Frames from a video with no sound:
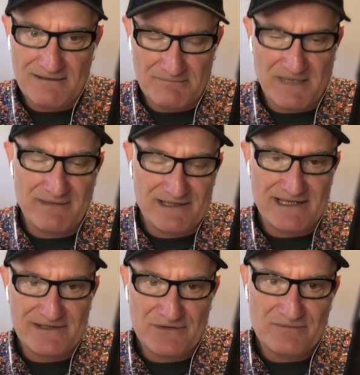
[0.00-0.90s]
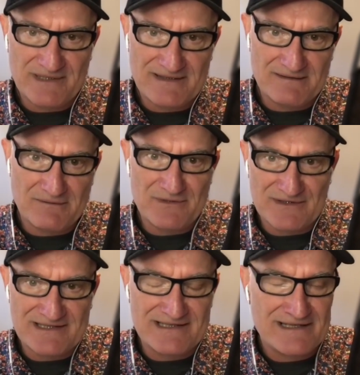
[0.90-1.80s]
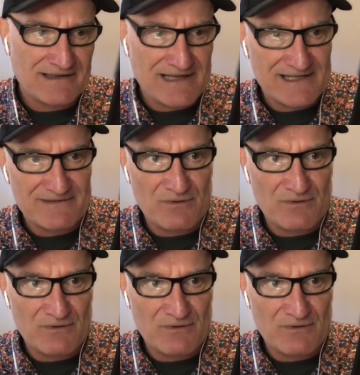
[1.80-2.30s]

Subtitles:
Maybe they should, but I'm not suggesting that's